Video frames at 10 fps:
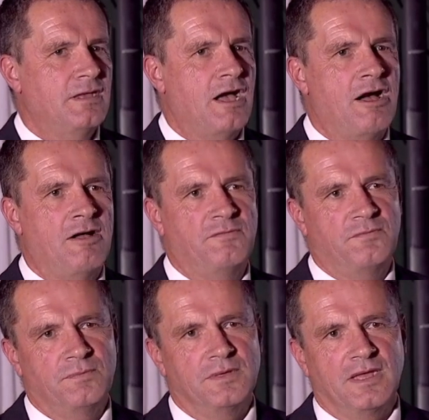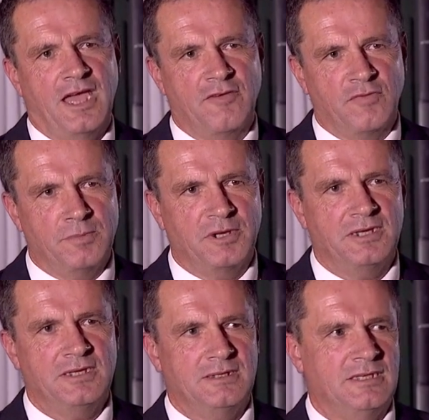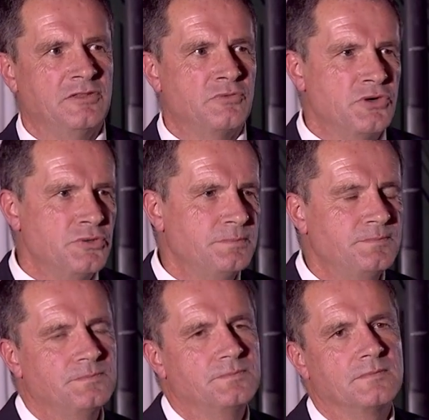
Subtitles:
of everybody in the room,